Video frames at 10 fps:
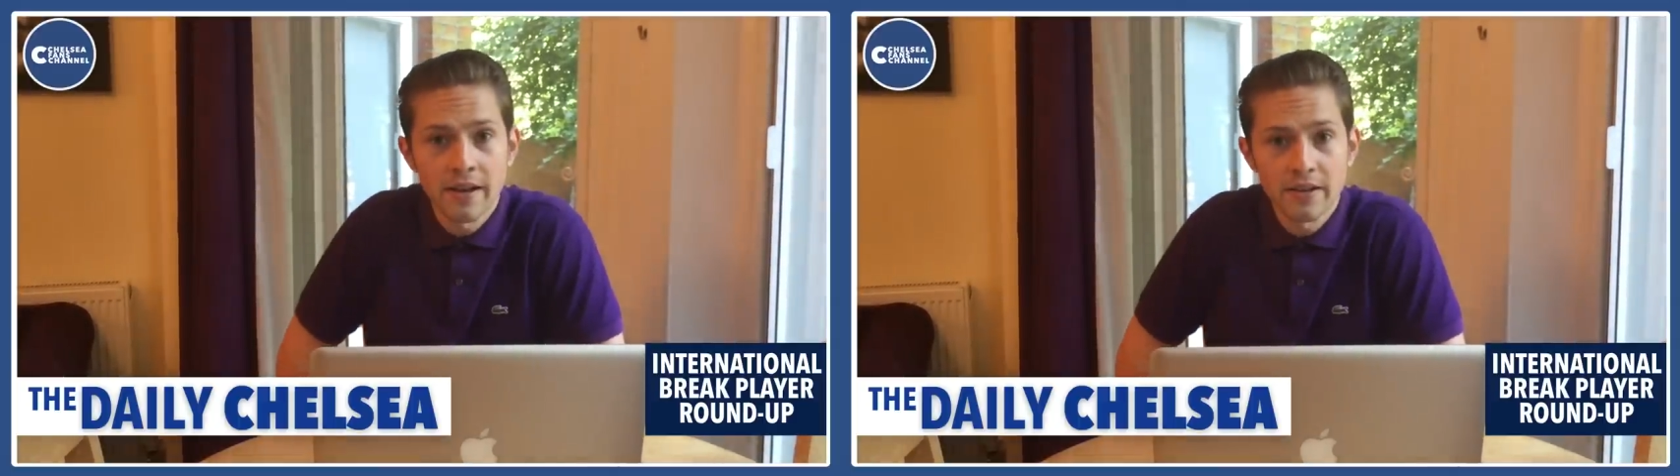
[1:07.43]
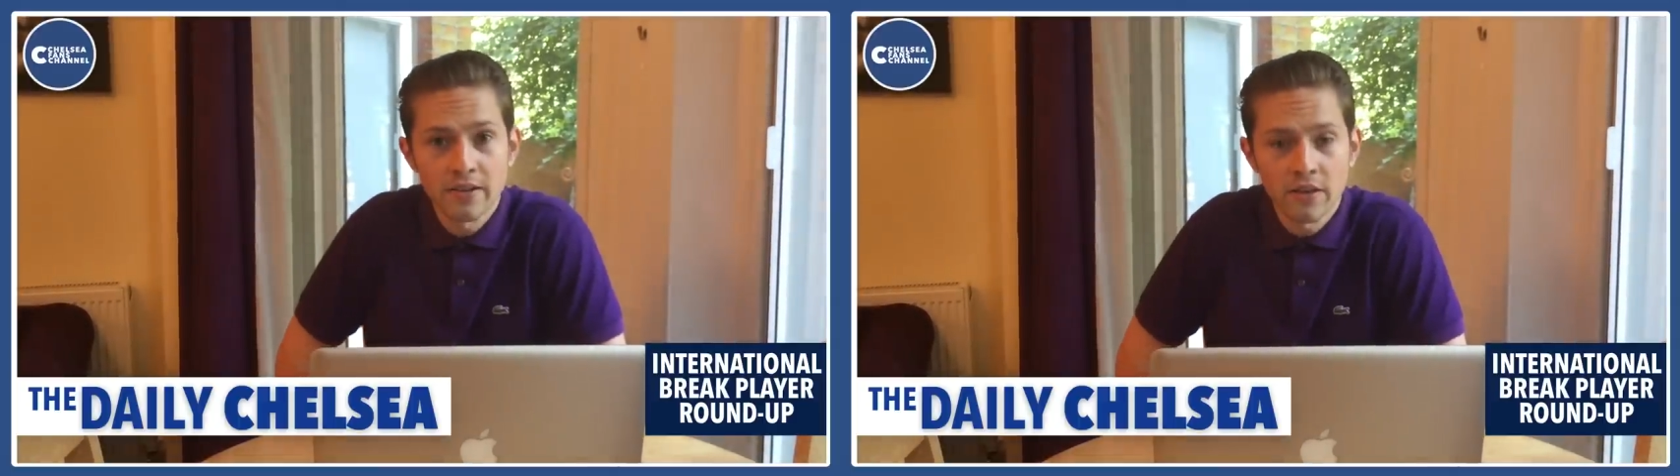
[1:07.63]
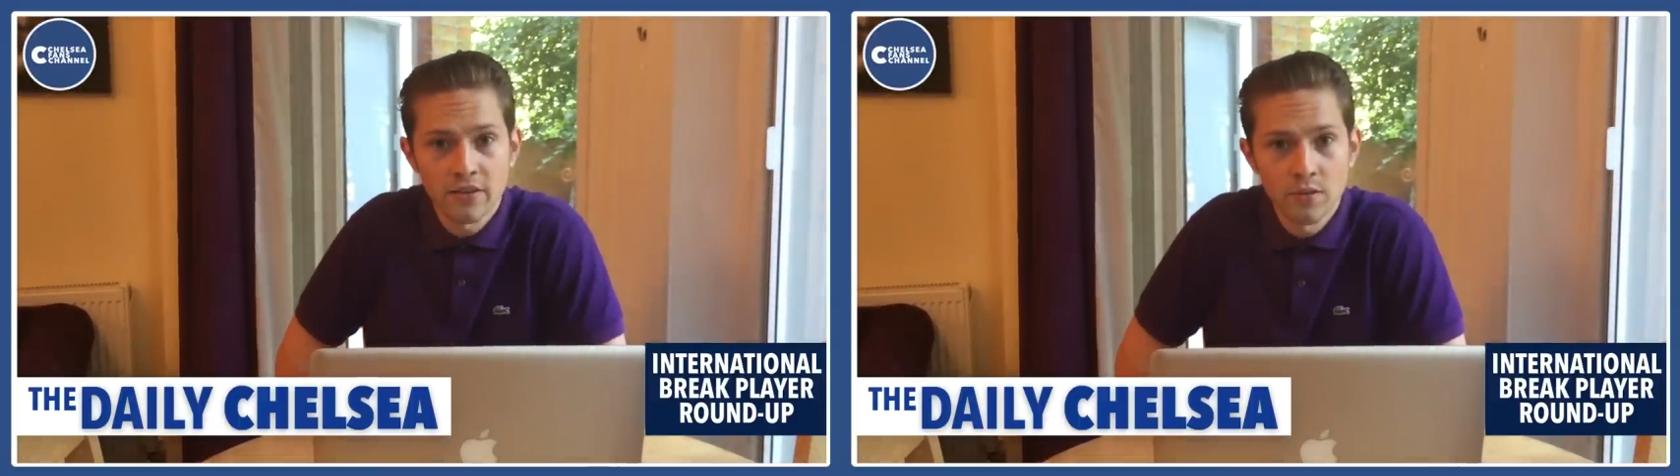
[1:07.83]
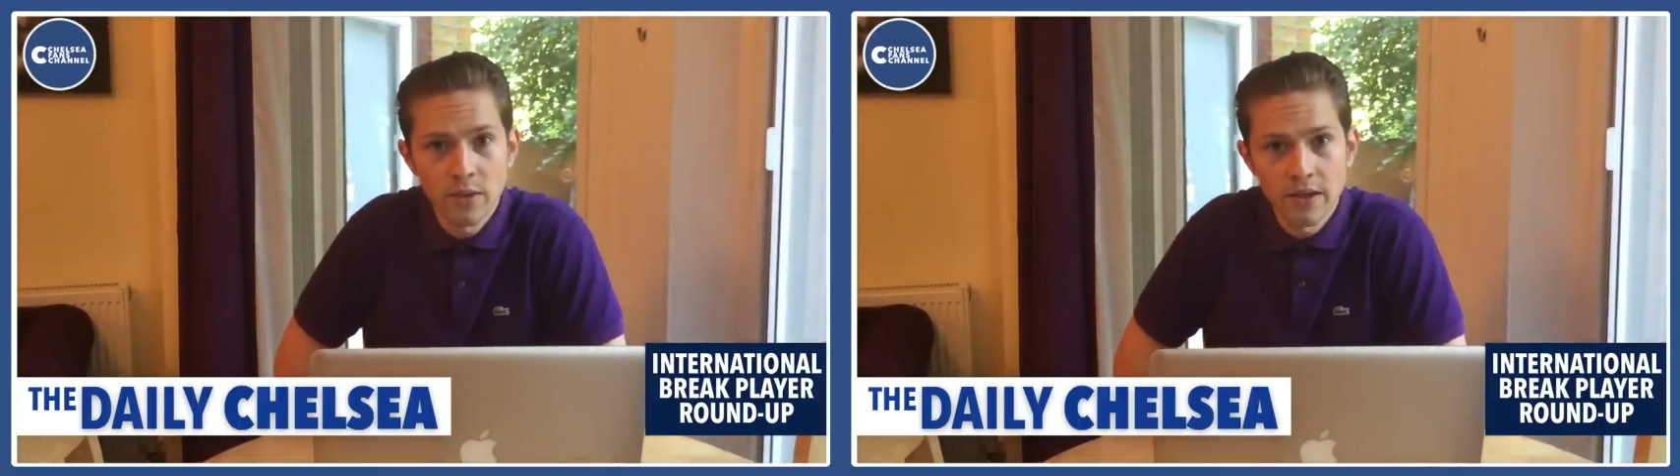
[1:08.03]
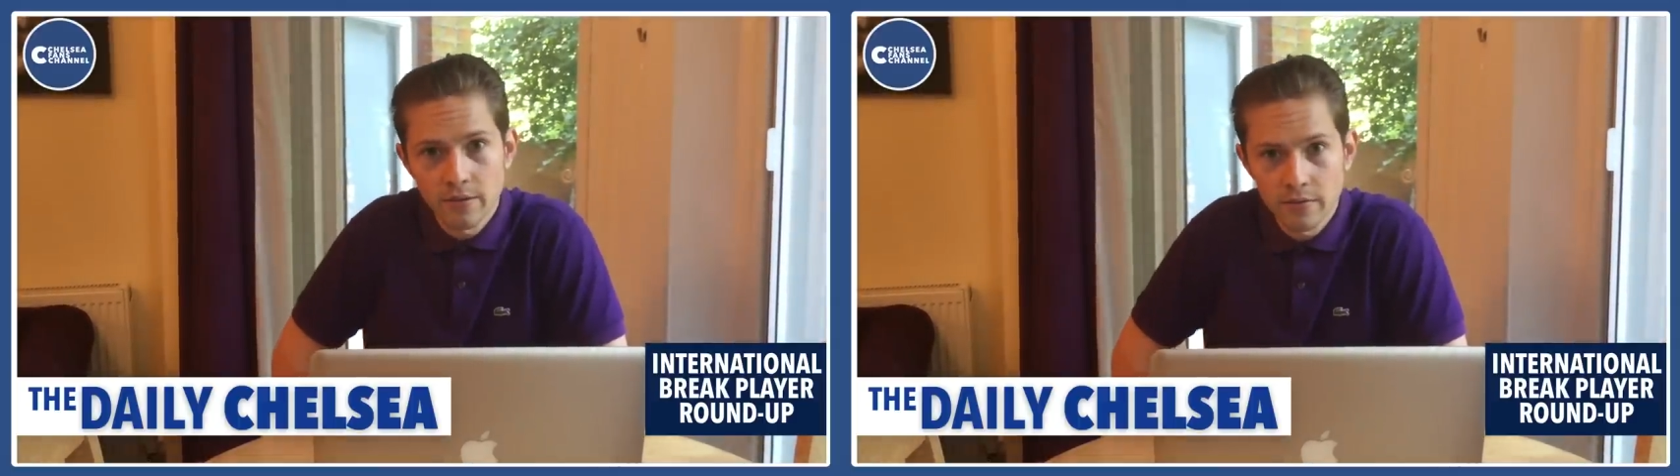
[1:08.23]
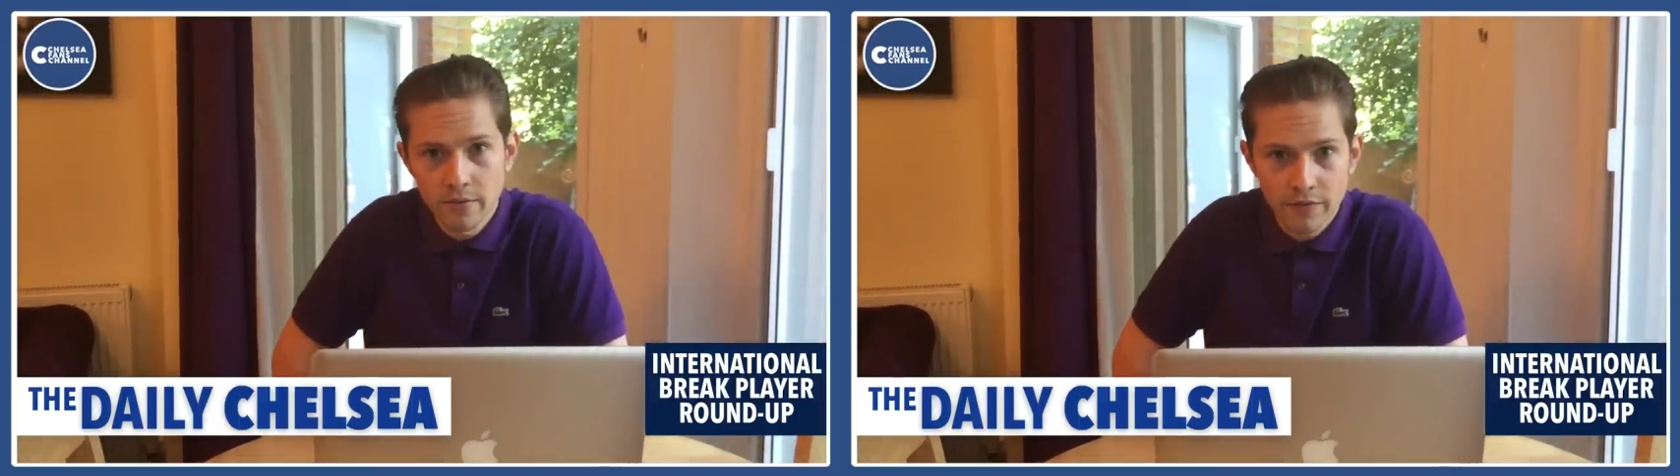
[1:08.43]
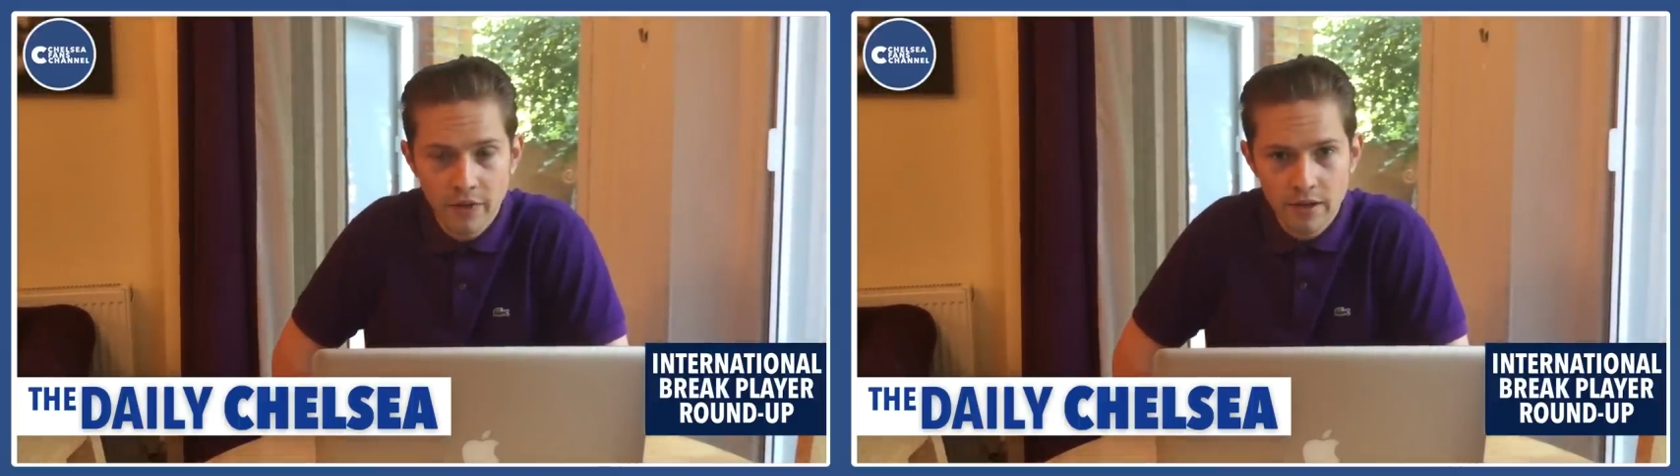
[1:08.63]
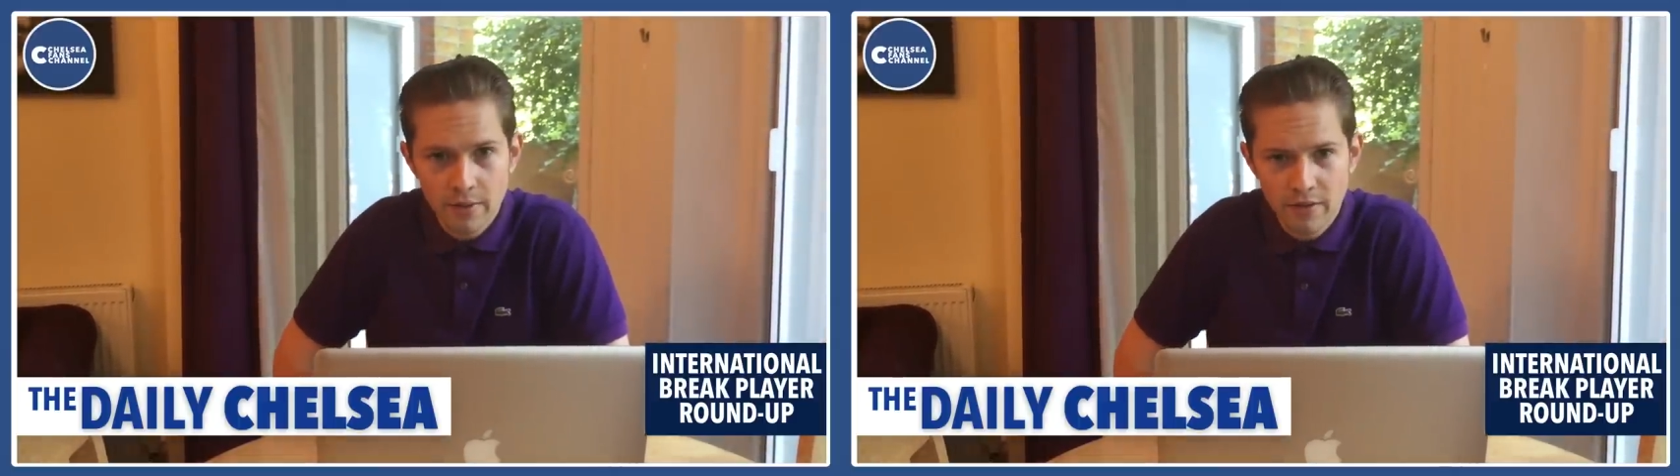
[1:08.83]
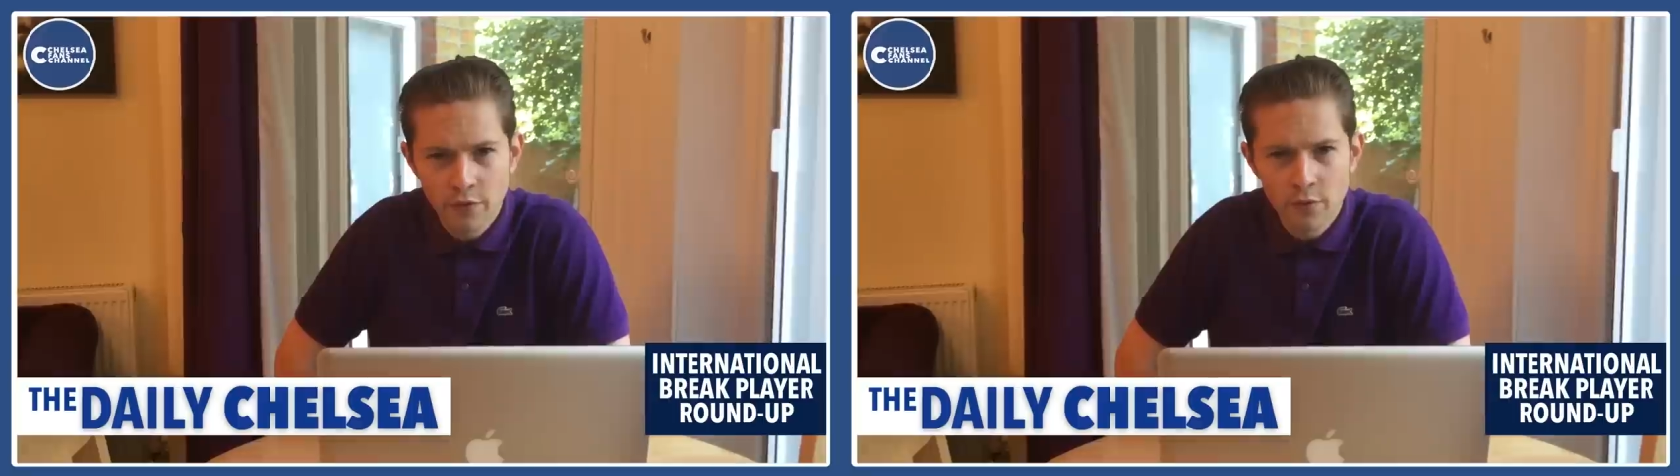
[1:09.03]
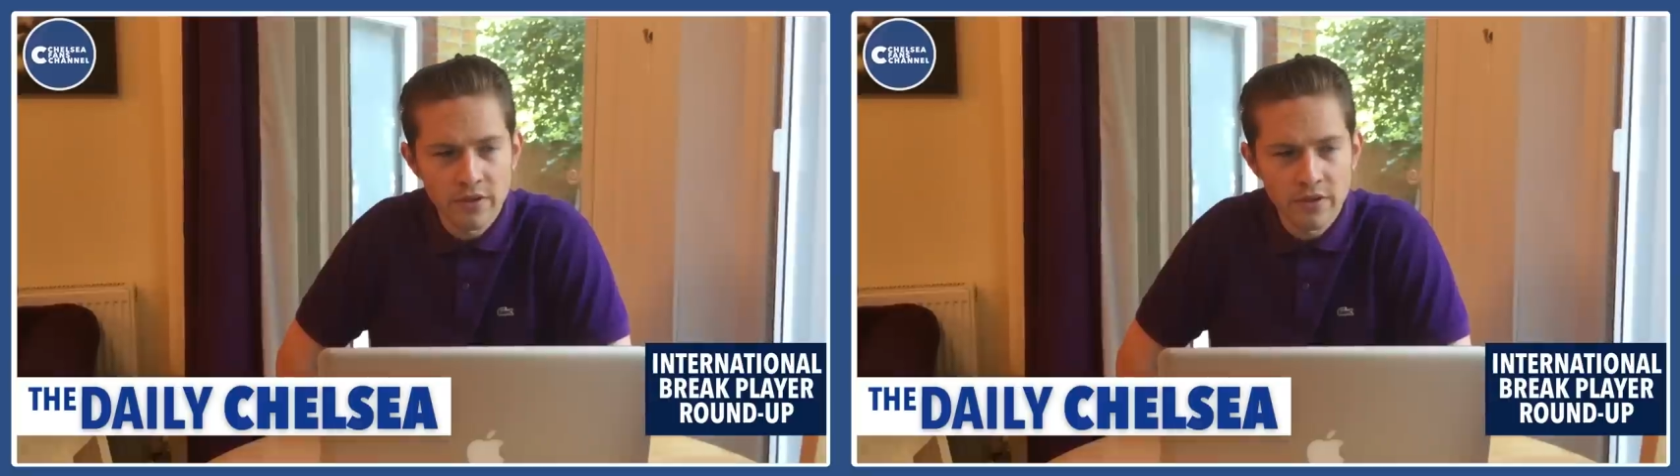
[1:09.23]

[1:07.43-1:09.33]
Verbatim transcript: It's nice to see Willian finding a bit of form,